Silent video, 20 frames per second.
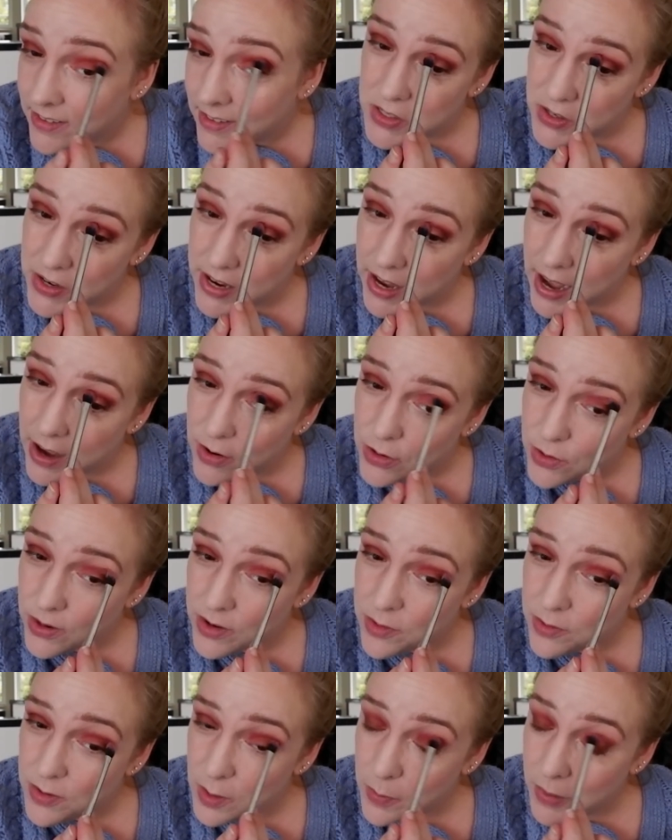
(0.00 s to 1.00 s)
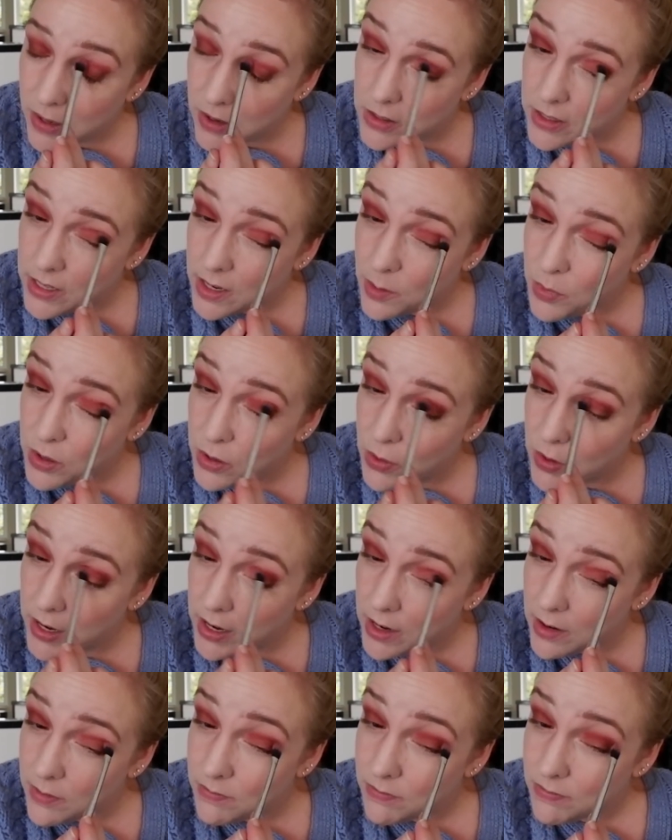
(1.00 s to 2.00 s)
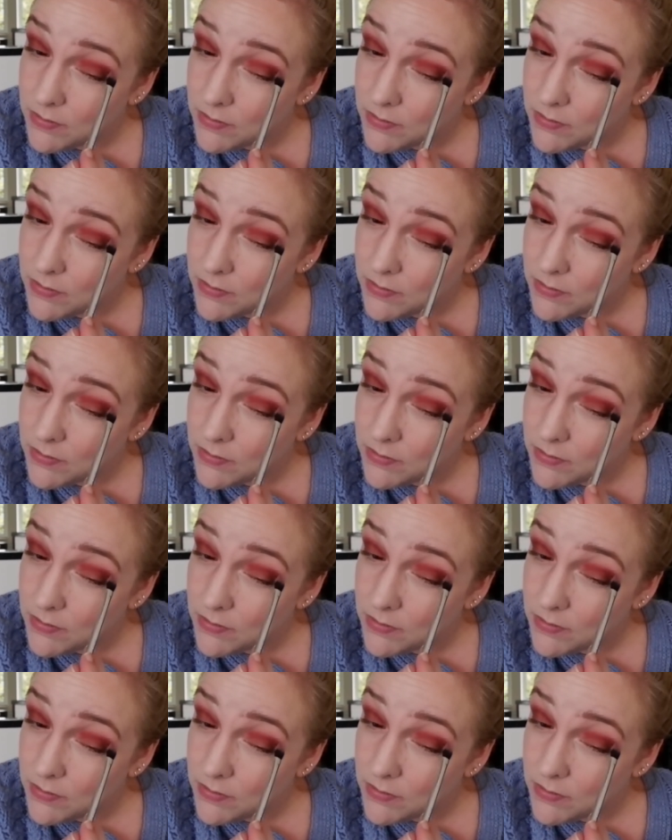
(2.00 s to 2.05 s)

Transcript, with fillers: So yeah, how do I feel about clean beauty?